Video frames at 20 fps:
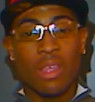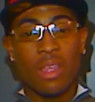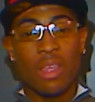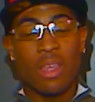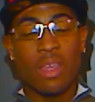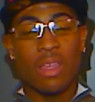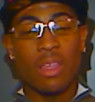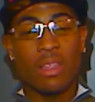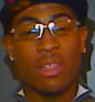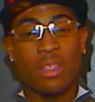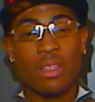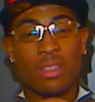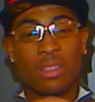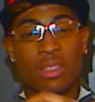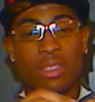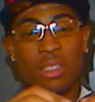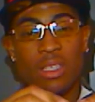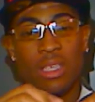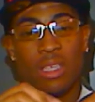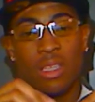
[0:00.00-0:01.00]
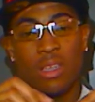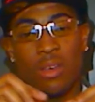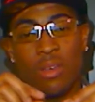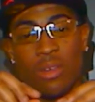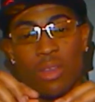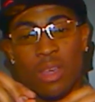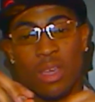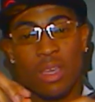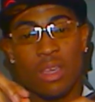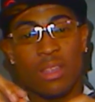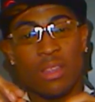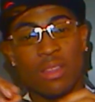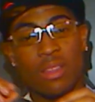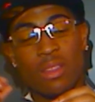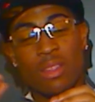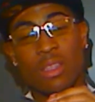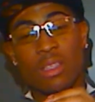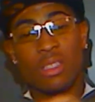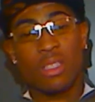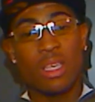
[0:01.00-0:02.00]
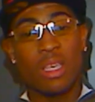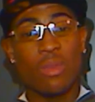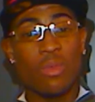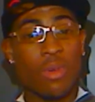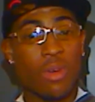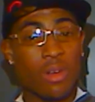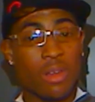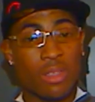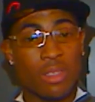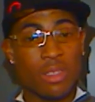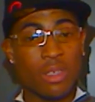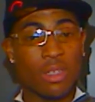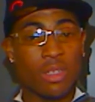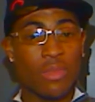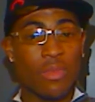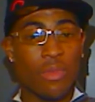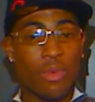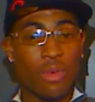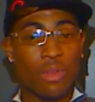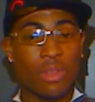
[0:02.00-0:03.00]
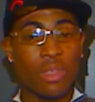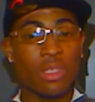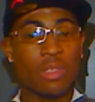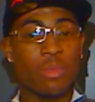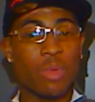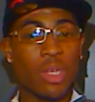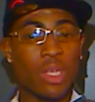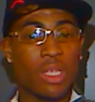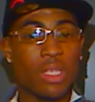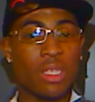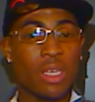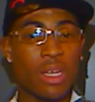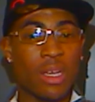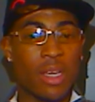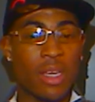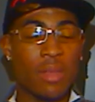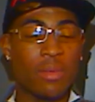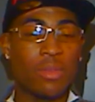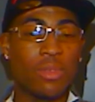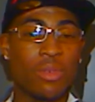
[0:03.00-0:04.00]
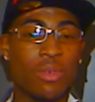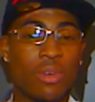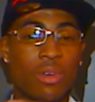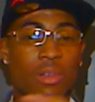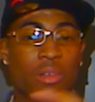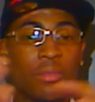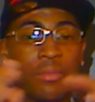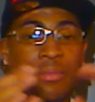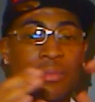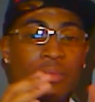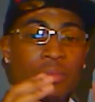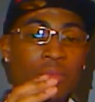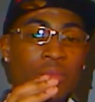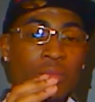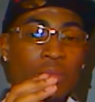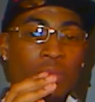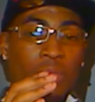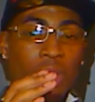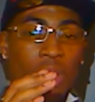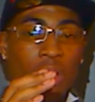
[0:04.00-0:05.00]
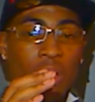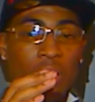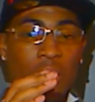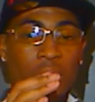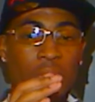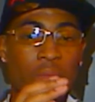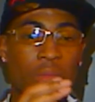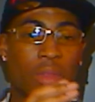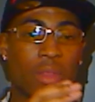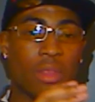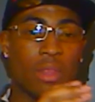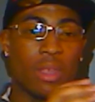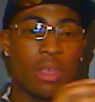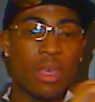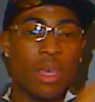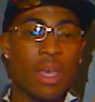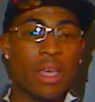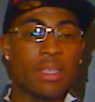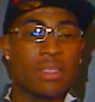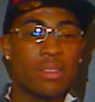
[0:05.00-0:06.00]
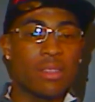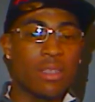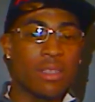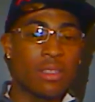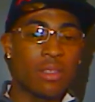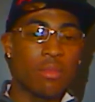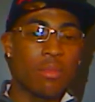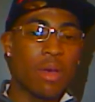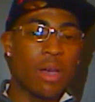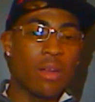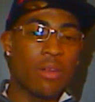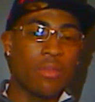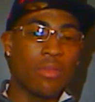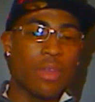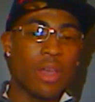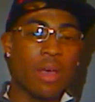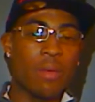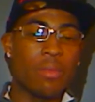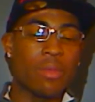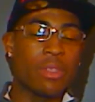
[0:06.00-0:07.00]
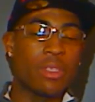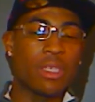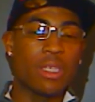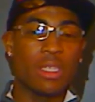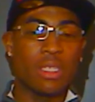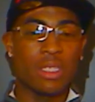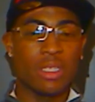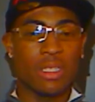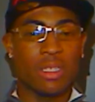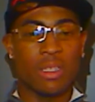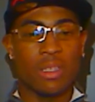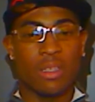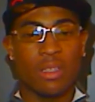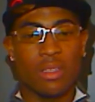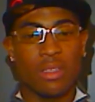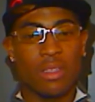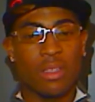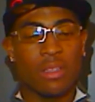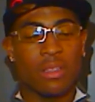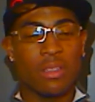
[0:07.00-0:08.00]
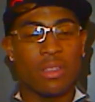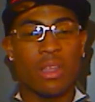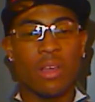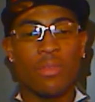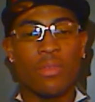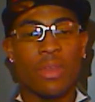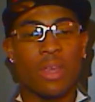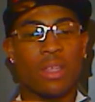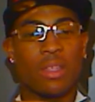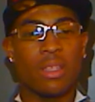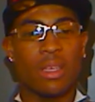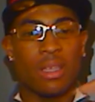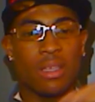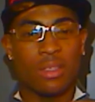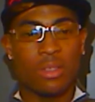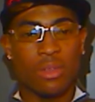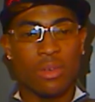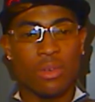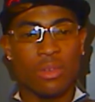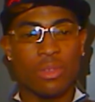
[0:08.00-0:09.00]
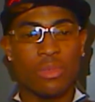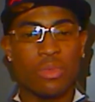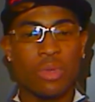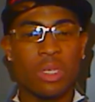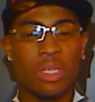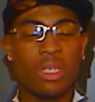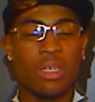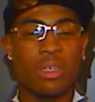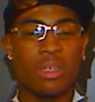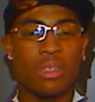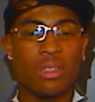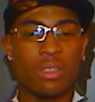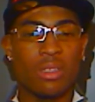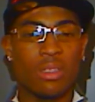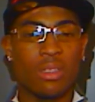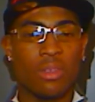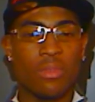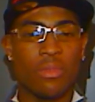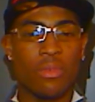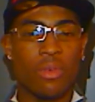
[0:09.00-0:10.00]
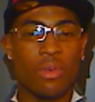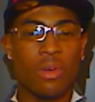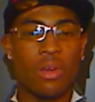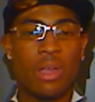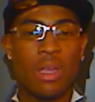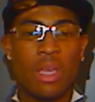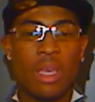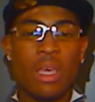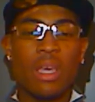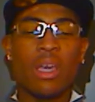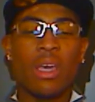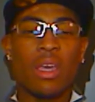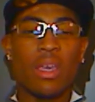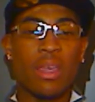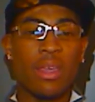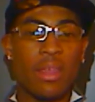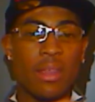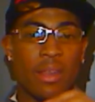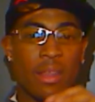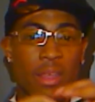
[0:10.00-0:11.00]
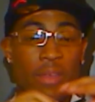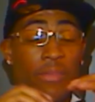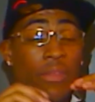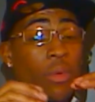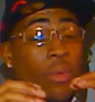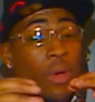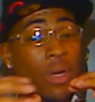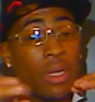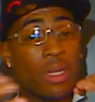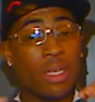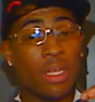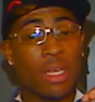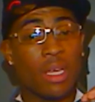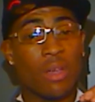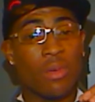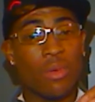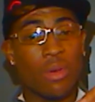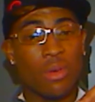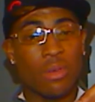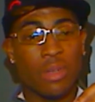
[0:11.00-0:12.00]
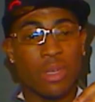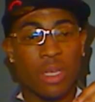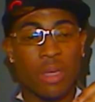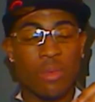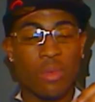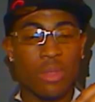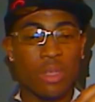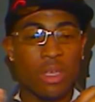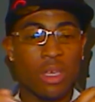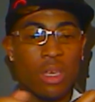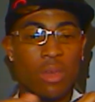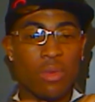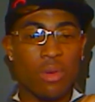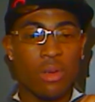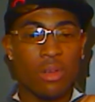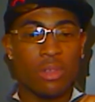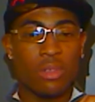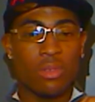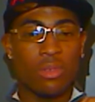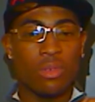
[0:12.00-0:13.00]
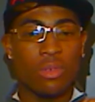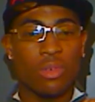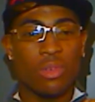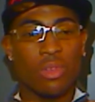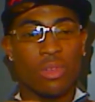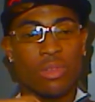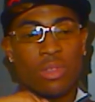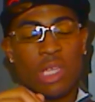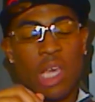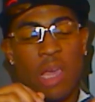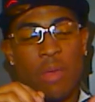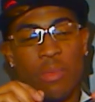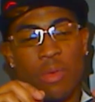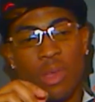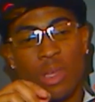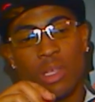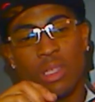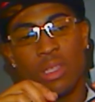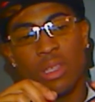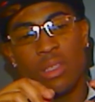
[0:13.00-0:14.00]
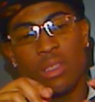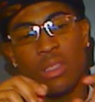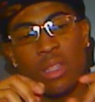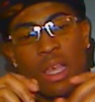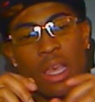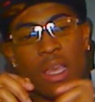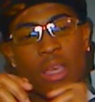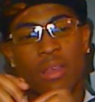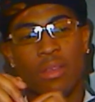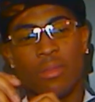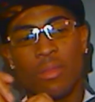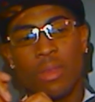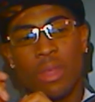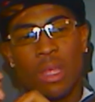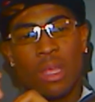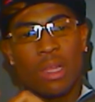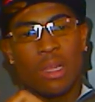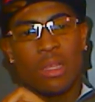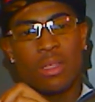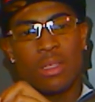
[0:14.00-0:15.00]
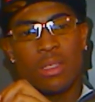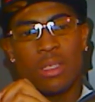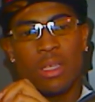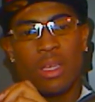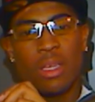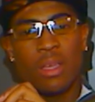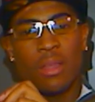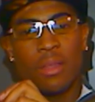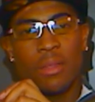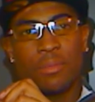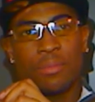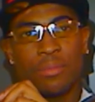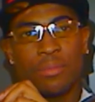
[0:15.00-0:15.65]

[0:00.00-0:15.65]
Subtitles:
and see, okay, this keyword is searched for this many times, or it has this amount of competition and stuff like that. So it's really good to look for. And if you want to dig real deep with the keyword tool, you type in just like, let's say